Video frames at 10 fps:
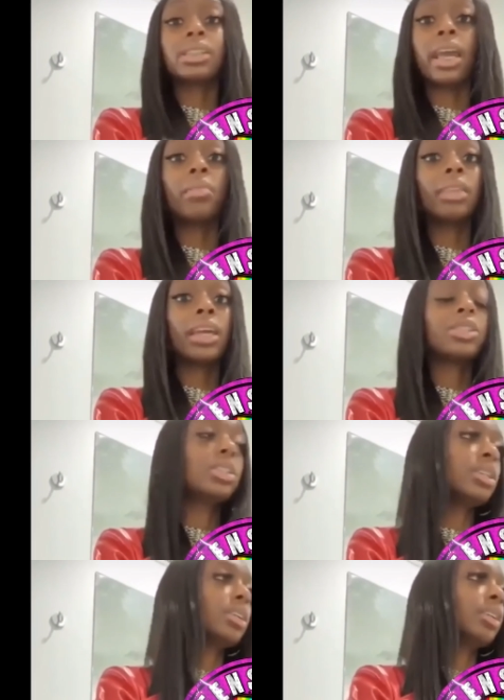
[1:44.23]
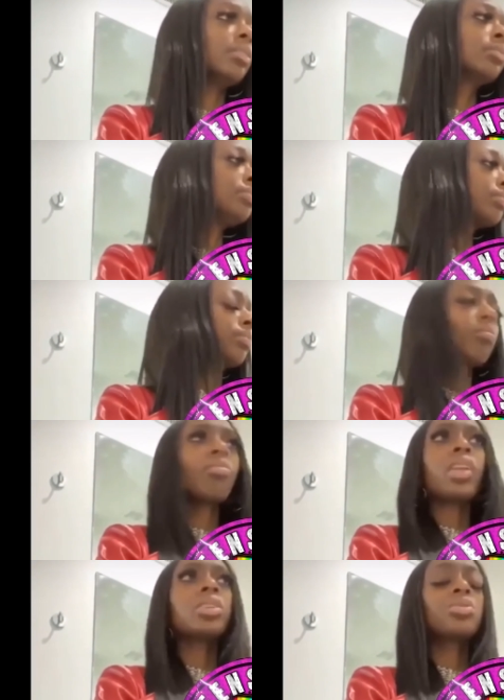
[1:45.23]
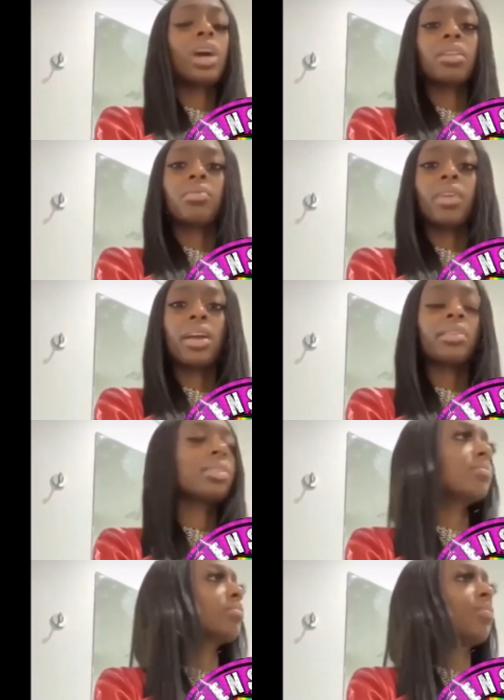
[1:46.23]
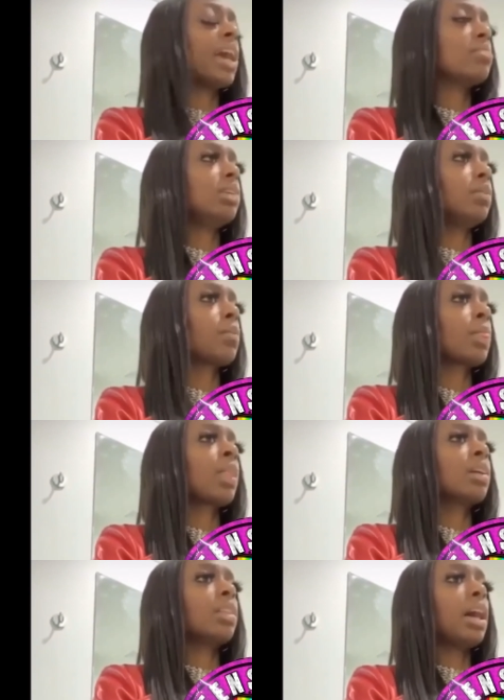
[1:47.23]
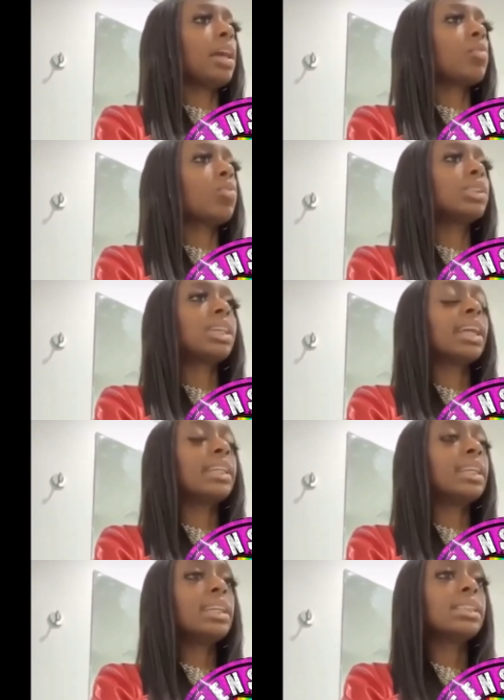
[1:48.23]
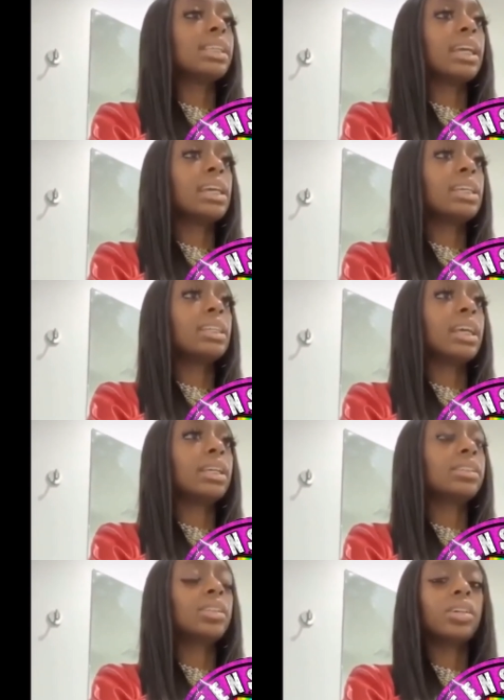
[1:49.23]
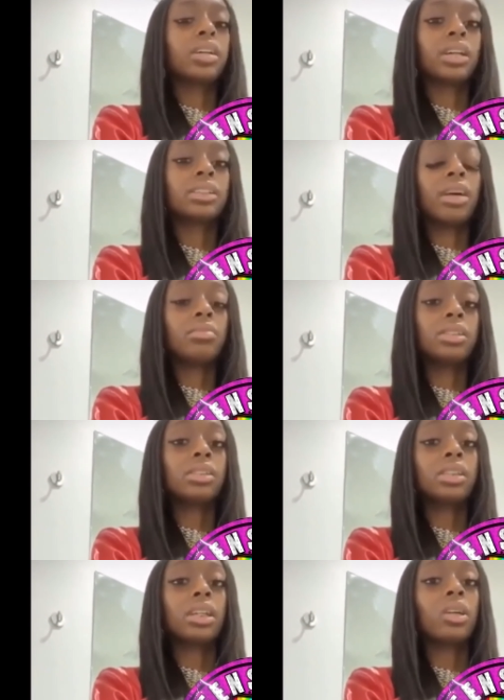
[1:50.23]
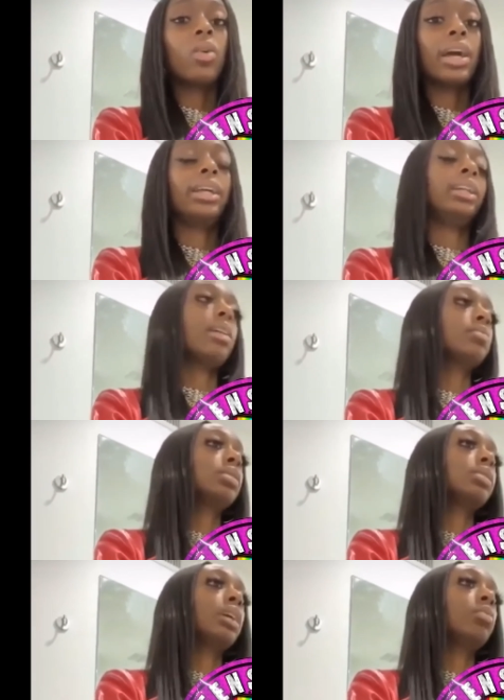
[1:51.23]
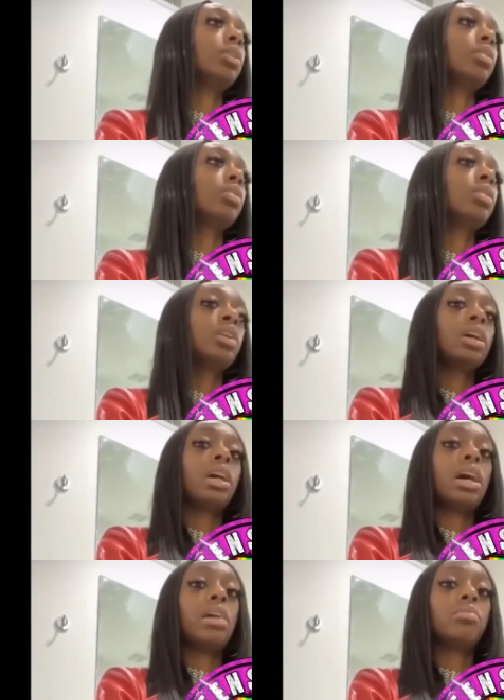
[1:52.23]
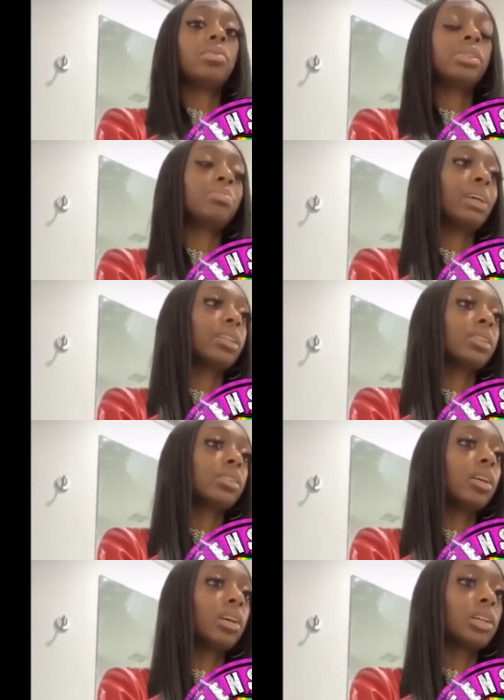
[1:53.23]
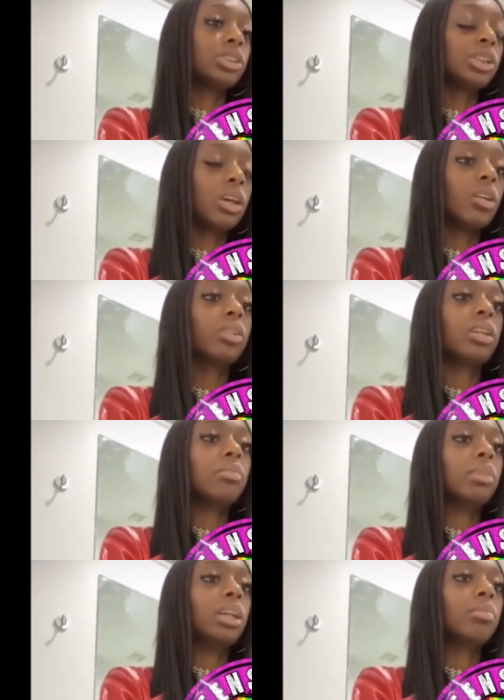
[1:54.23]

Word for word: Same thing she did. Tried to fight me, Like once I didn't say anything to her, cause I was just sitting quiet. I was just like, well, I'm gonna respect this girl cause she older than